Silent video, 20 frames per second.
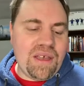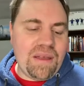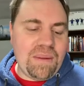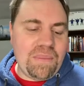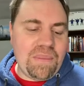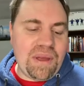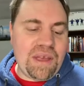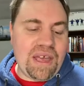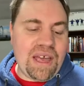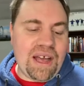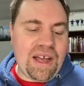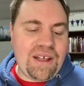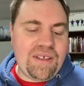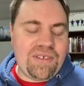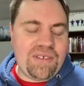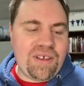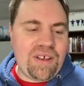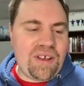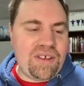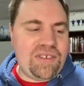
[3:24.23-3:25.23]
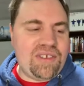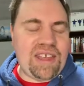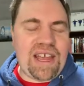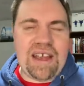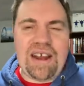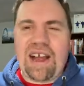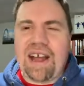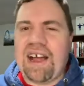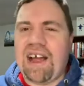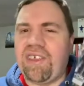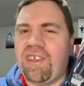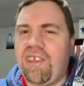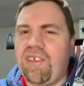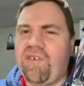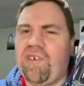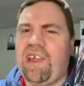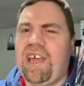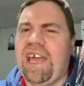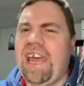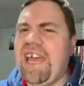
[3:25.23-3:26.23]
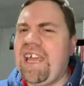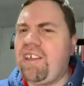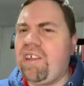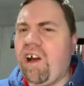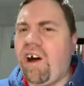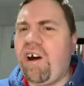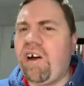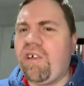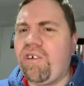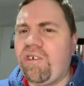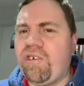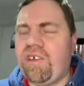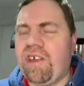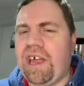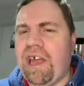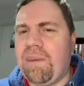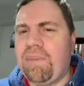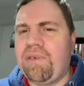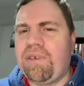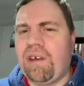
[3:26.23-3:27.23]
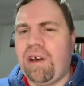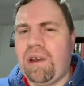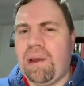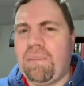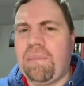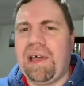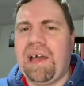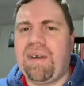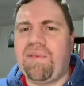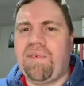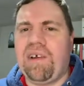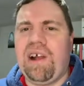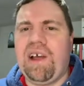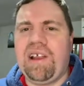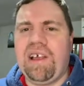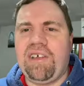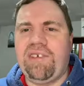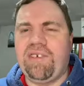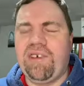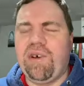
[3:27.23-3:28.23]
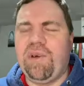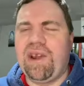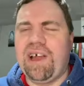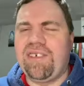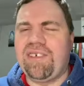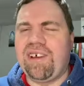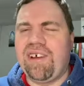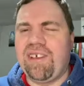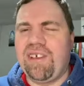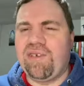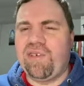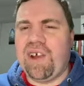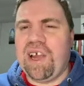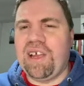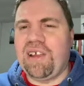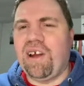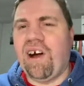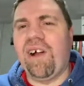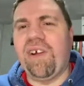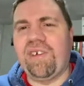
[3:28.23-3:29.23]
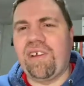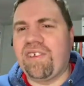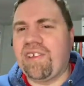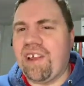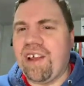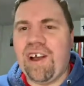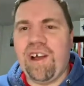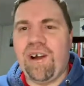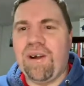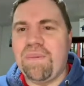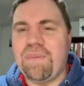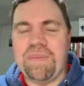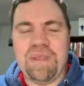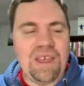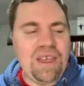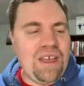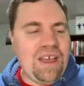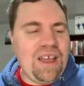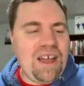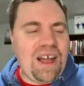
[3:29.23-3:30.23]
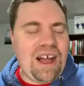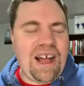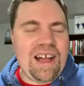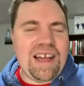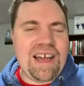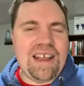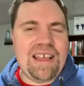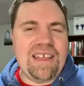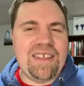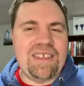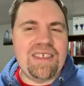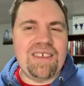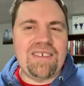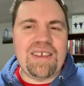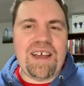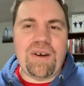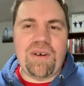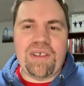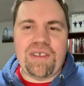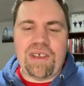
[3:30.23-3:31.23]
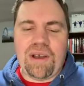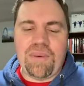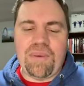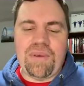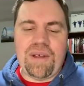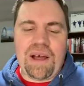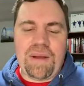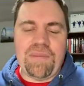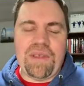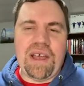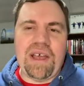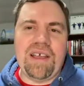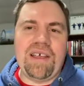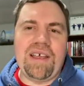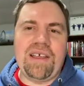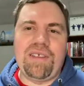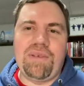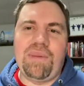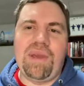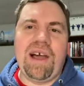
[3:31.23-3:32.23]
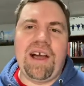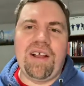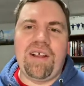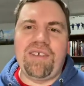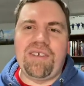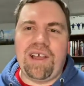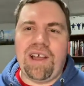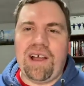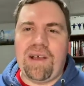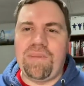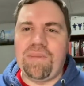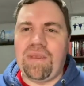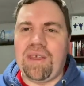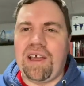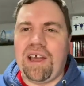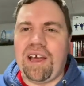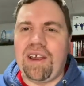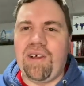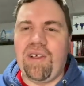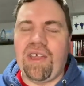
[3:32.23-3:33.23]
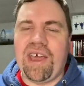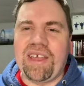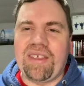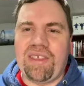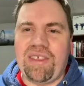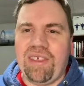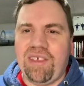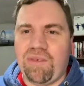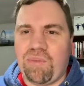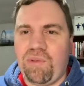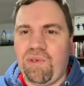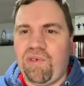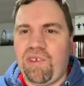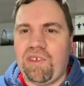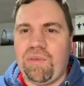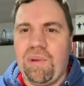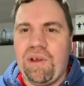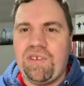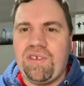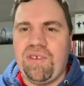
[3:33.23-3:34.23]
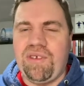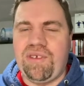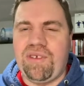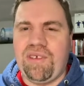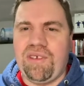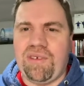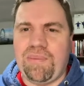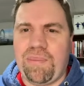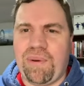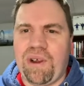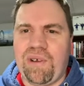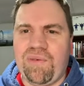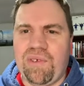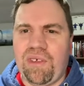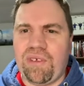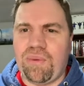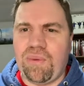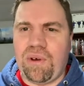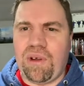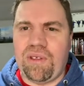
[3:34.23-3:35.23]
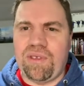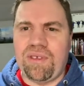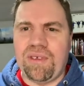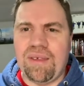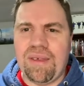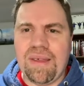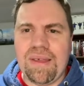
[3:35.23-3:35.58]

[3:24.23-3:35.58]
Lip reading: But yeah, so I decided I got this for like $8 on Amazon on Black Friday. So when I saw this for $8, I was like, oh, I got to get this out. Because I'm not, to be honest, I don't like this movie as much as his previous ones.